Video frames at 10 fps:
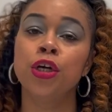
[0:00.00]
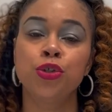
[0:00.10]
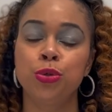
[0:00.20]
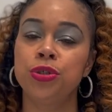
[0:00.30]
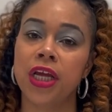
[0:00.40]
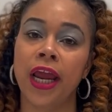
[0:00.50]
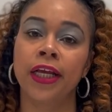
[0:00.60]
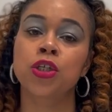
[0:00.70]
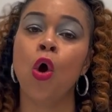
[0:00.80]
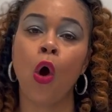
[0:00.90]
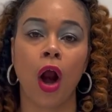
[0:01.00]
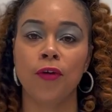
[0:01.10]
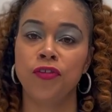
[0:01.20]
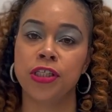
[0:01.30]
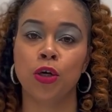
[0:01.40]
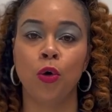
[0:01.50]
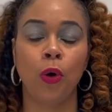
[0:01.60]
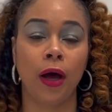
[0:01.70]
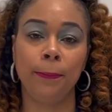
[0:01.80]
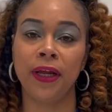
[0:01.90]
to change our
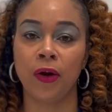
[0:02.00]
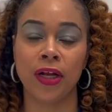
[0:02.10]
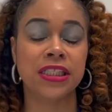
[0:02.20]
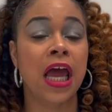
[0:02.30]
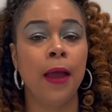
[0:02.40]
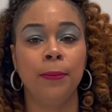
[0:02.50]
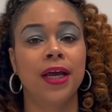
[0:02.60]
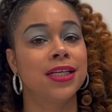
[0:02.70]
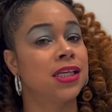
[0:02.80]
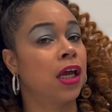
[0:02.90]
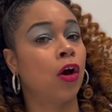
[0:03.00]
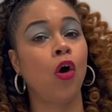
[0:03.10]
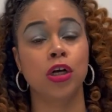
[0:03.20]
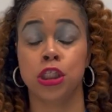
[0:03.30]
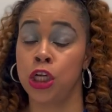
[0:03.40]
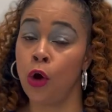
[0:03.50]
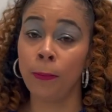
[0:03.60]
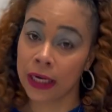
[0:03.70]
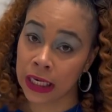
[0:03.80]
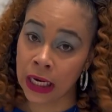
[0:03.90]
physical appearance, because it could cost no
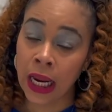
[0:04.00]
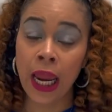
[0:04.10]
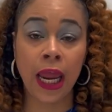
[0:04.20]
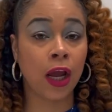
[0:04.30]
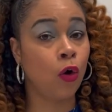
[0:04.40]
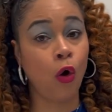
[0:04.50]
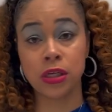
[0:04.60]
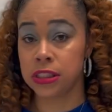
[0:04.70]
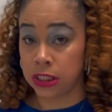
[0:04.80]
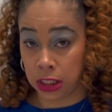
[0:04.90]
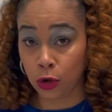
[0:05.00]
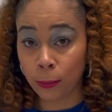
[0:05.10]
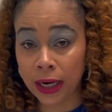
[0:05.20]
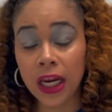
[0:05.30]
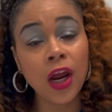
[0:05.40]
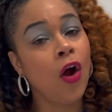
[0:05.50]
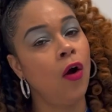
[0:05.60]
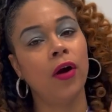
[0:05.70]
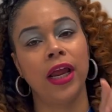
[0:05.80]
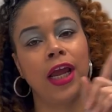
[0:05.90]
money, it could cost little money,
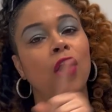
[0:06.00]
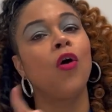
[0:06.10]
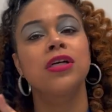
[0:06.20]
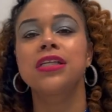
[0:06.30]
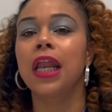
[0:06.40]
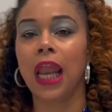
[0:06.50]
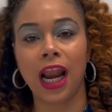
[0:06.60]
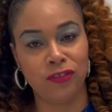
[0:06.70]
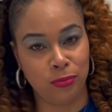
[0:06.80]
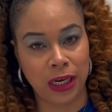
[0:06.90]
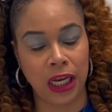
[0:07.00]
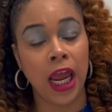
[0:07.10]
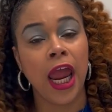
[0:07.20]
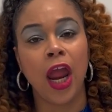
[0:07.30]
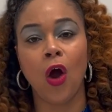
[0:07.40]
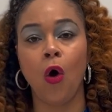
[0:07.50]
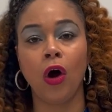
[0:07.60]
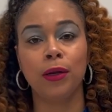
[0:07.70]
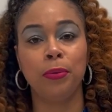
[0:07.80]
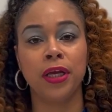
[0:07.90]
or it could cost a lot of money. It
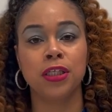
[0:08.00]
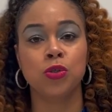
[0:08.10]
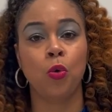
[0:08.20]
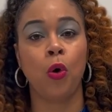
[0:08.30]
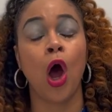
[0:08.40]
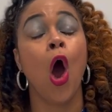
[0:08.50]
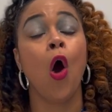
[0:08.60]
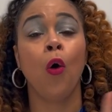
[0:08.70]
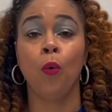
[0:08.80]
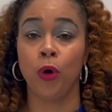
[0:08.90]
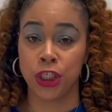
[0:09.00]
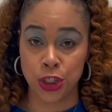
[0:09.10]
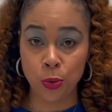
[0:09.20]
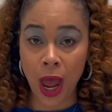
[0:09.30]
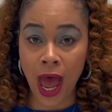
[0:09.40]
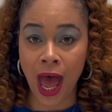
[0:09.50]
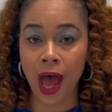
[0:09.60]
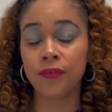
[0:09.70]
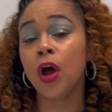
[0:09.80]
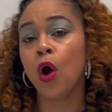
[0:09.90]
all depends on what you
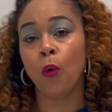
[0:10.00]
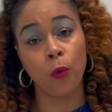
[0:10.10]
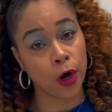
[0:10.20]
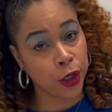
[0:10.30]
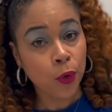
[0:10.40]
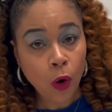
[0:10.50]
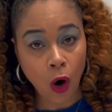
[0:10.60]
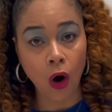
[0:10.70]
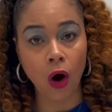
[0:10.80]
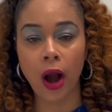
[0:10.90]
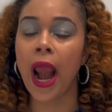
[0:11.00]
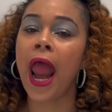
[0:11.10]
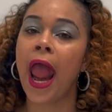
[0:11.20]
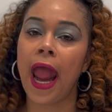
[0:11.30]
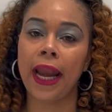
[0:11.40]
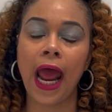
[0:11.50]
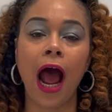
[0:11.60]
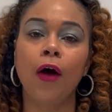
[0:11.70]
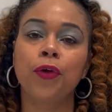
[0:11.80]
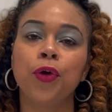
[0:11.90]
have, where you are, and
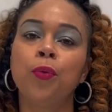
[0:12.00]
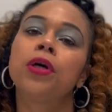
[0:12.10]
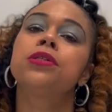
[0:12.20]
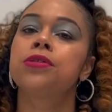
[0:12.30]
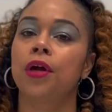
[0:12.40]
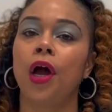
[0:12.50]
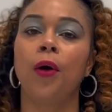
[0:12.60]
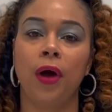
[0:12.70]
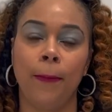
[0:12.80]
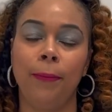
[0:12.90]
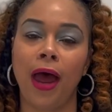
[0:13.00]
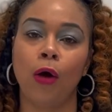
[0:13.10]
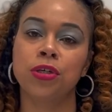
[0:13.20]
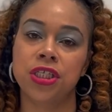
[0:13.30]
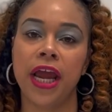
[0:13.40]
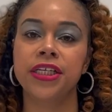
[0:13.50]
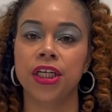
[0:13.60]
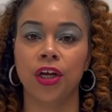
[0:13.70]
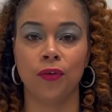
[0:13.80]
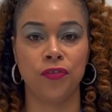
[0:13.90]
how you want to go about
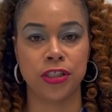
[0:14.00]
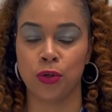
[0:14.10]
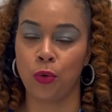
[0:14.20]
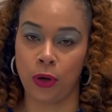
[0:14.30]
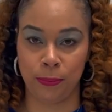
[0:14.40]
changing your physical